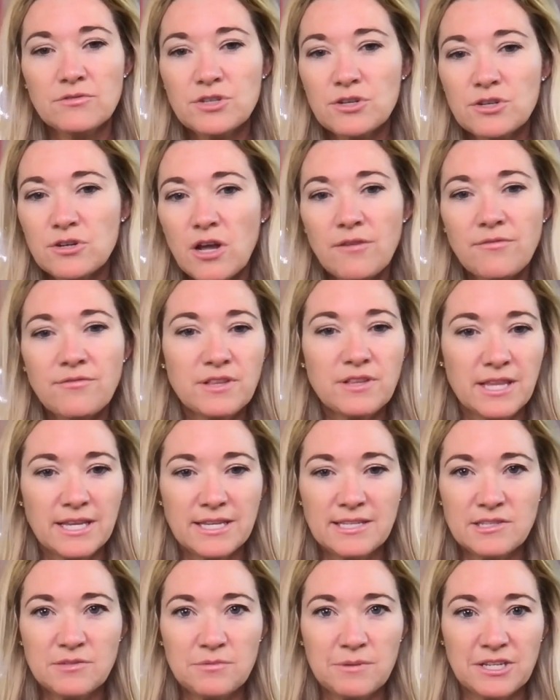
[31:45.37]
turn off the
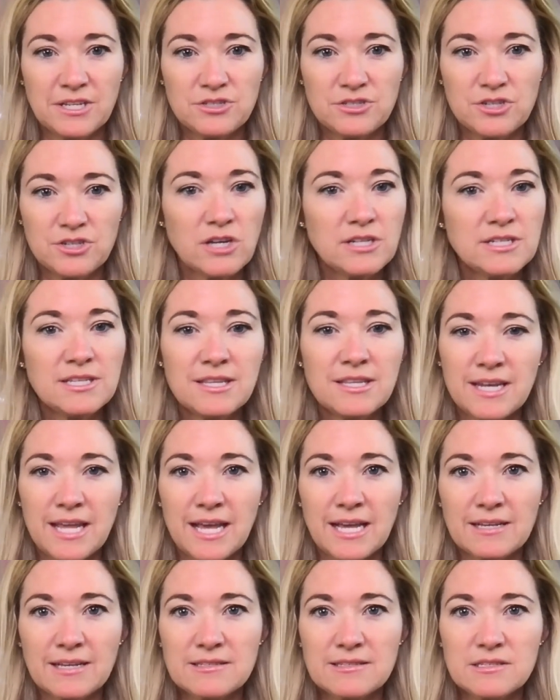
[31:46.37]
light switch, on to the
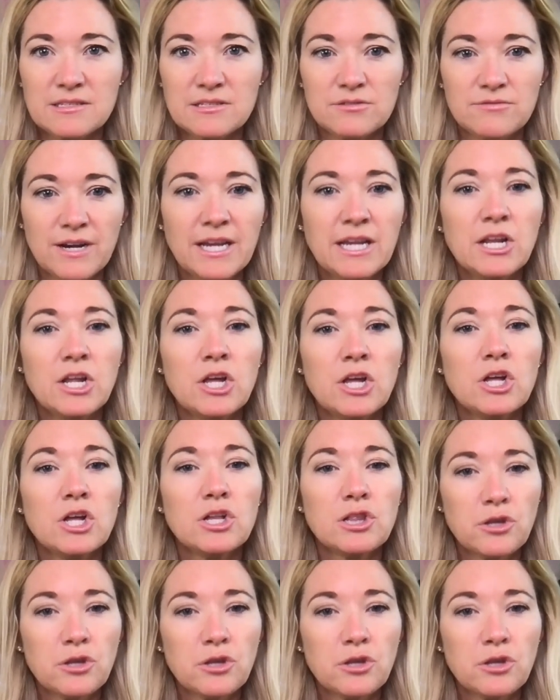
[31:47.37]
next, right?